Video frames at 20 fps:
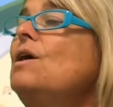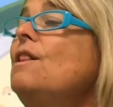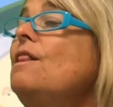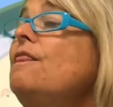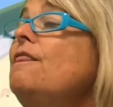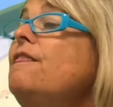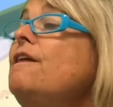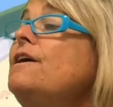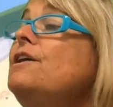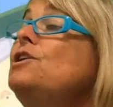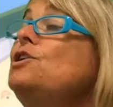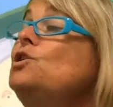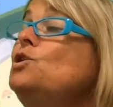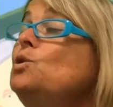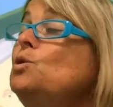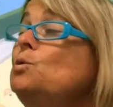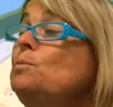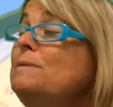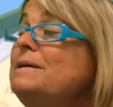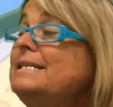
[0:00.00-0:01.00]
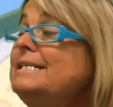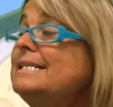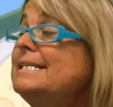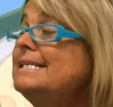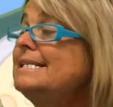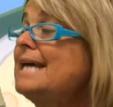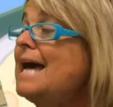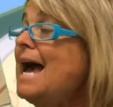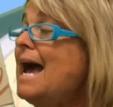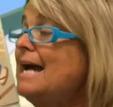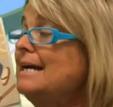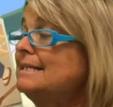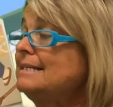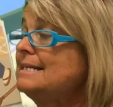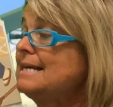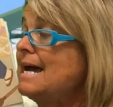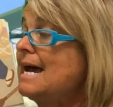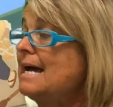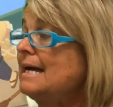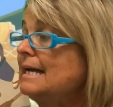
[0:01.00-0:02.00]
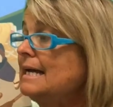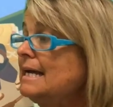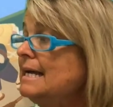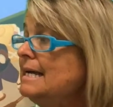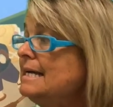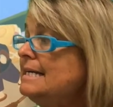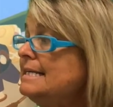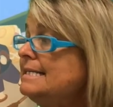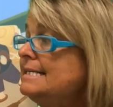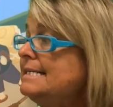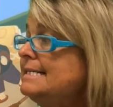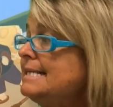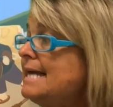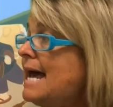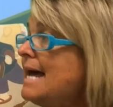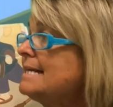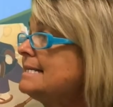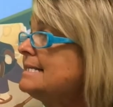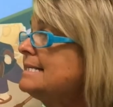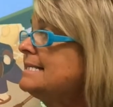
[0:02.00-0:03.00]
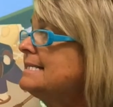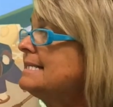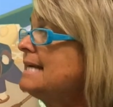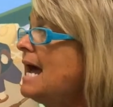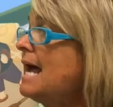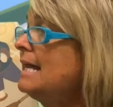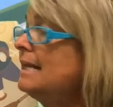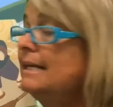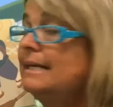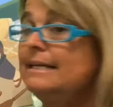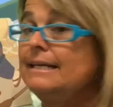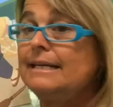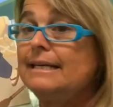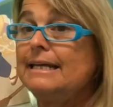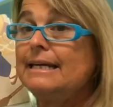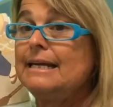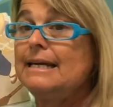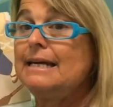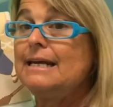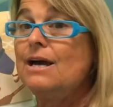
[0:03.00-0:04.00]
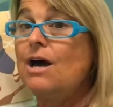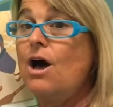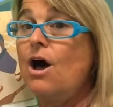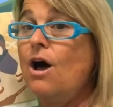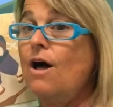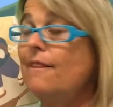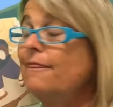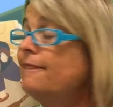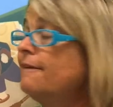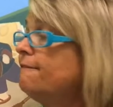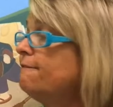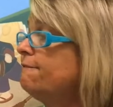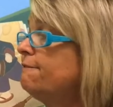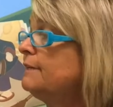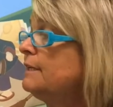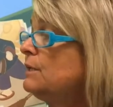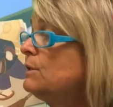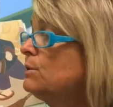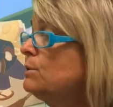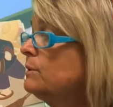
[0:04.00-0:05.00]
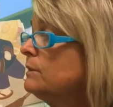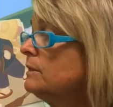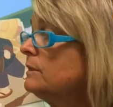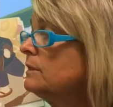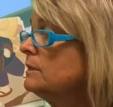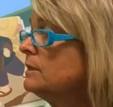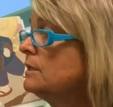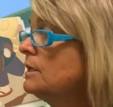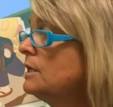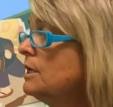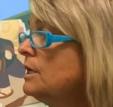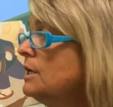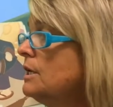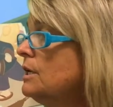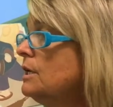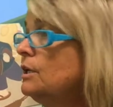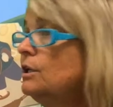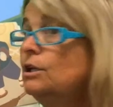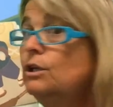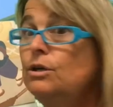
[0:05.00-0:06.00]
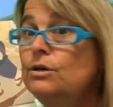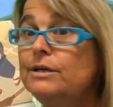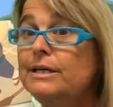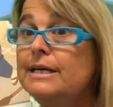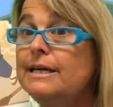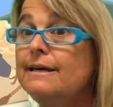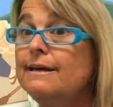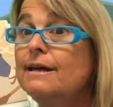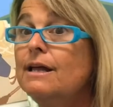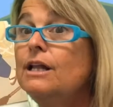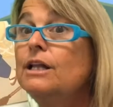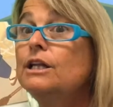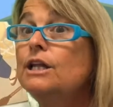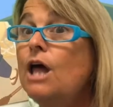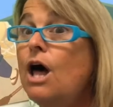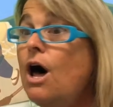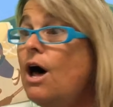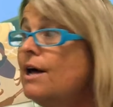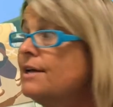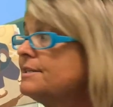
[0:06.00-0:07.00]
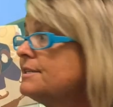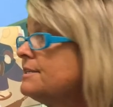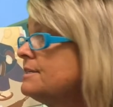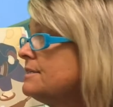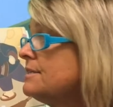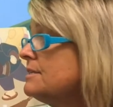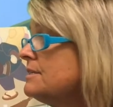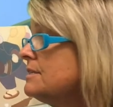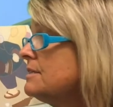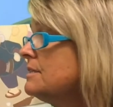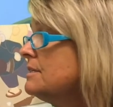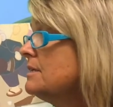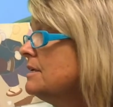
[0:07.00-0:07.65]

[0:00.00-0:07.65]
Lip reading: The new Mrs. Haktak sat silently on the floor, looking lost.